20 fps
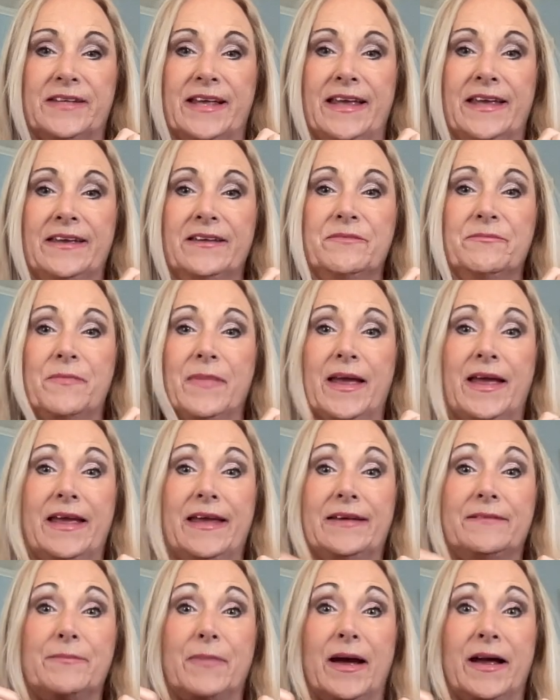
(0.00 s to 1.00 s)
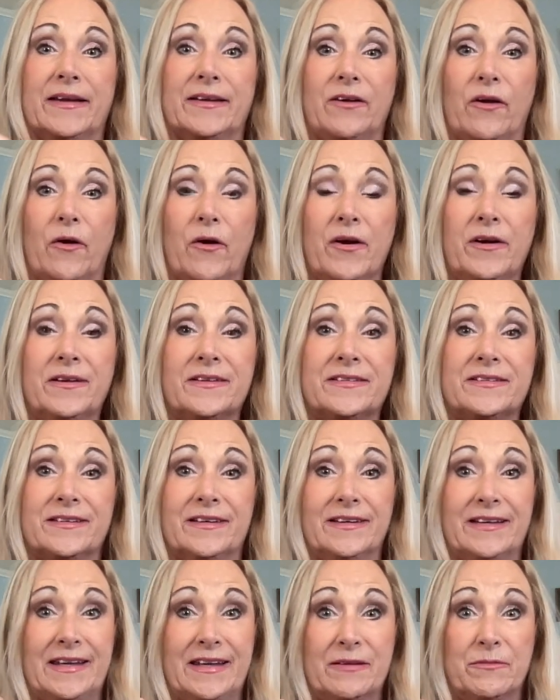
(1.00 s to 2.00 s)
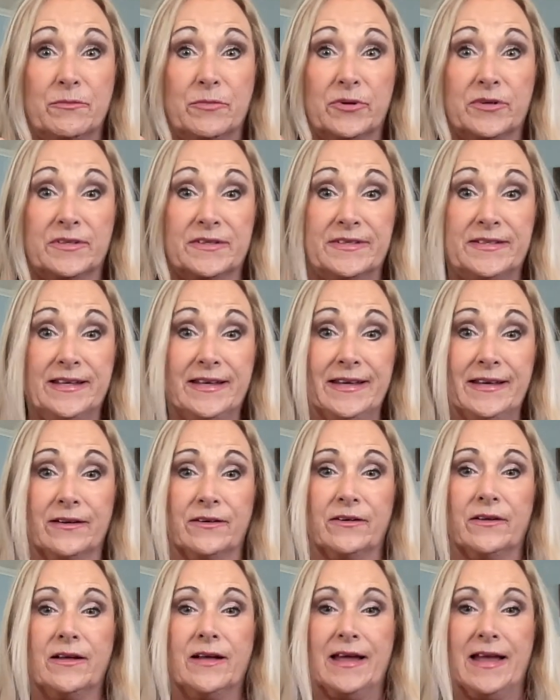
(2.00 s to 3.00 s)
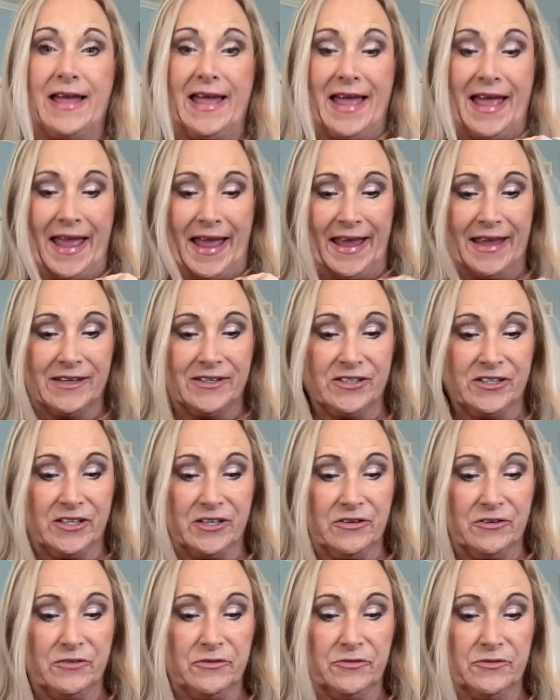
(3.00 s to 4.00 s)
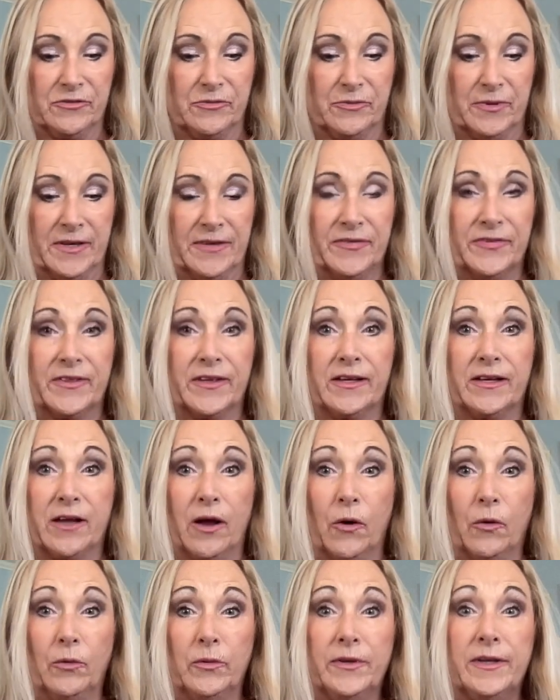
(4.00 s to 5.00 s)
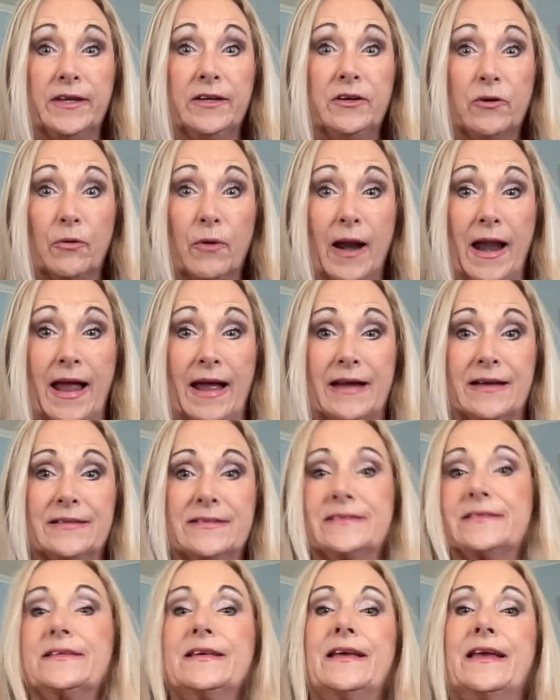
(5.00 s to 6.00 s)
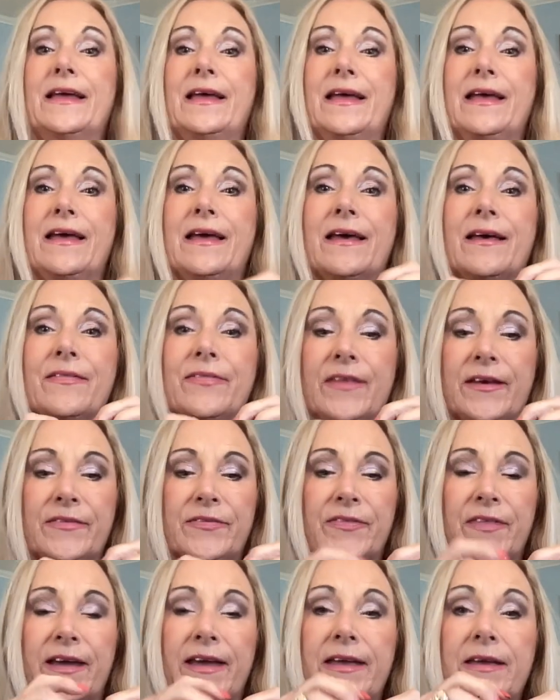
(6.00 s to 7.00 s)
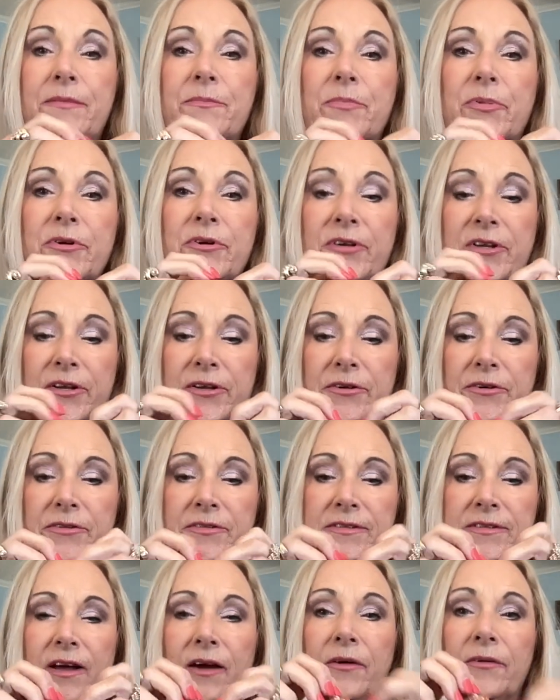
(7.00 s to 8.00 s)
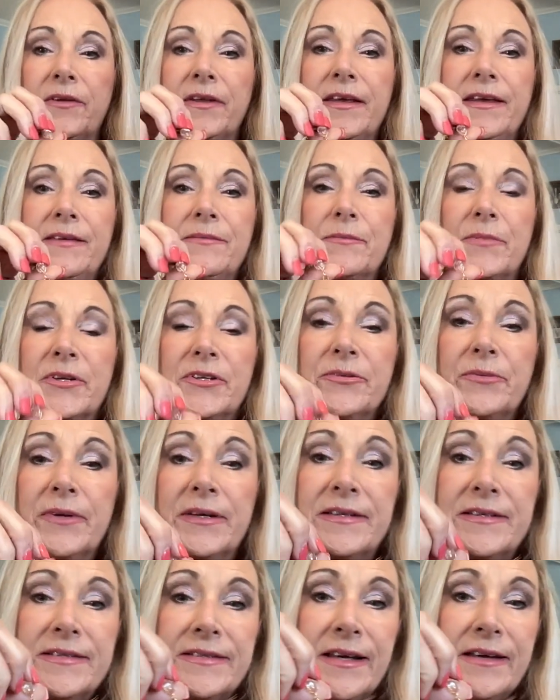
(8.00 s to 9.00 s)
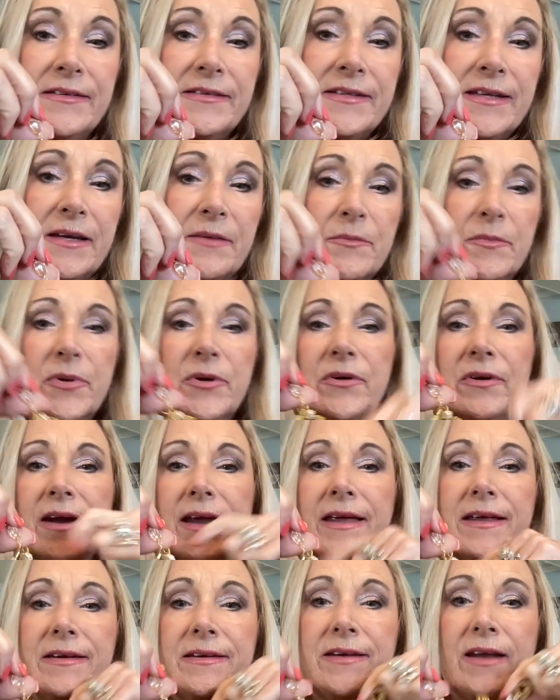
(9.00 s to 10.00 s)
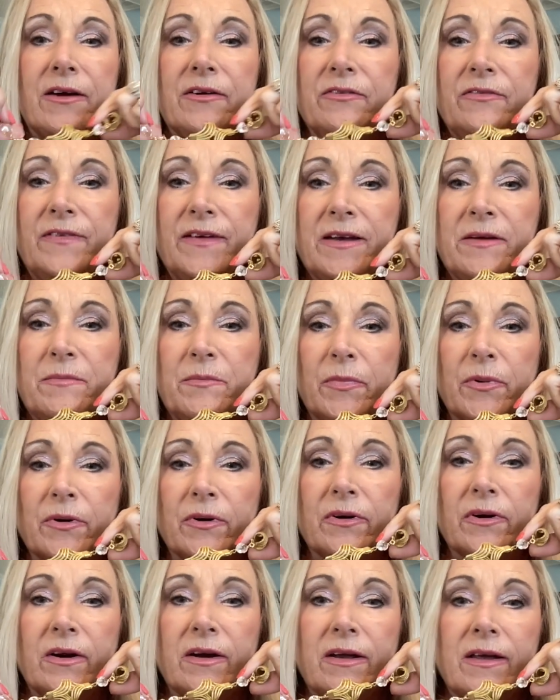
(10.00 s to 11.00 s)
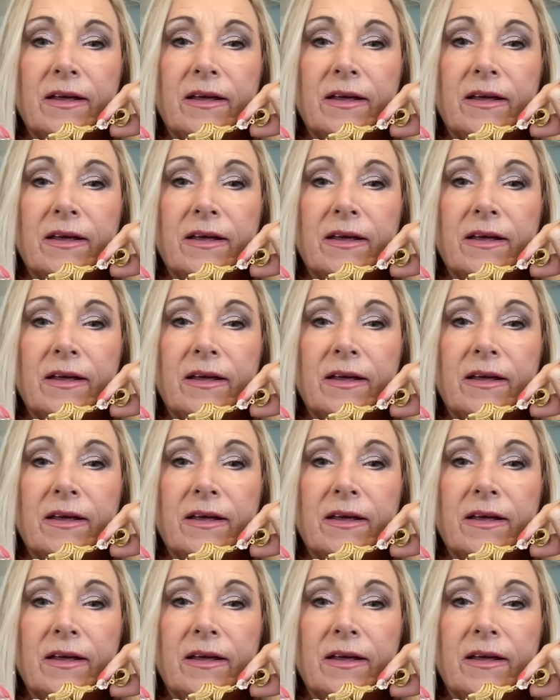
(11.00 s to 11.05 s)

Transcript: handmade by an artisan in Brazil and used with the golden grass that they produce only between September and November.